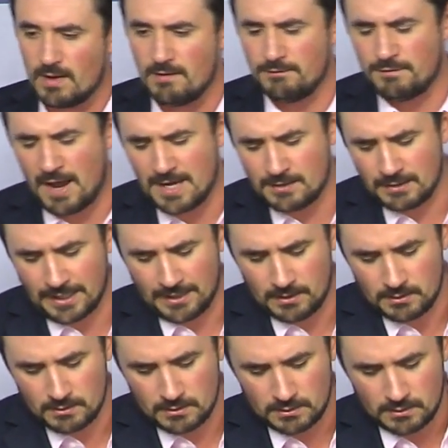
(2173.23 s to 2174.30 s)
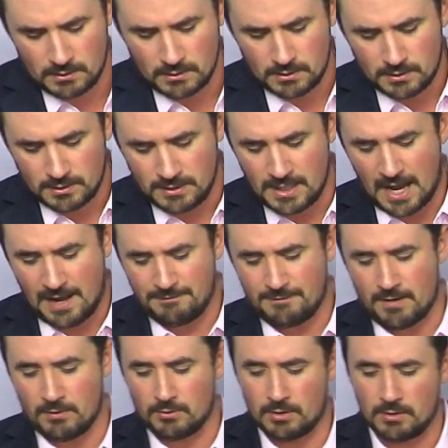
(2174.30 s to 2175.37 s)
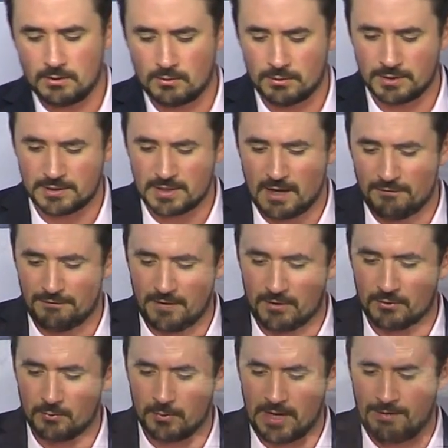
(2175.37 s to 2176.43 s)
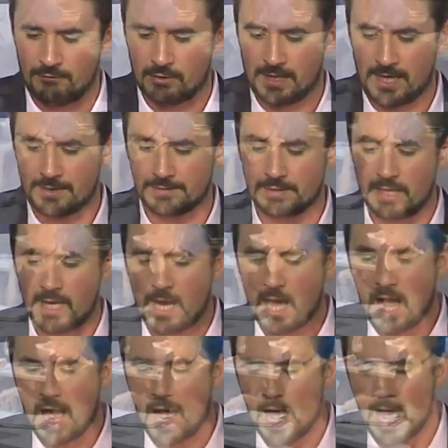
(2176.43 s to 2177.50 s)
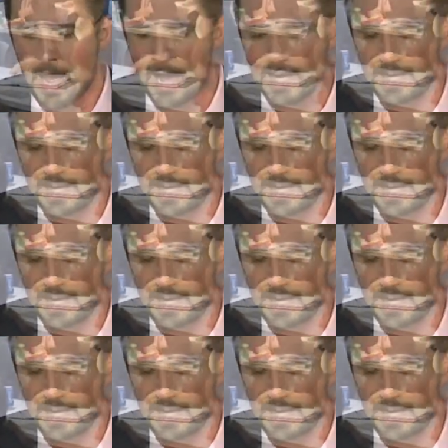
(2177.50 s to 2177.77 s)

Finally, the iPhone or the cell phone, whatever it is. Uh,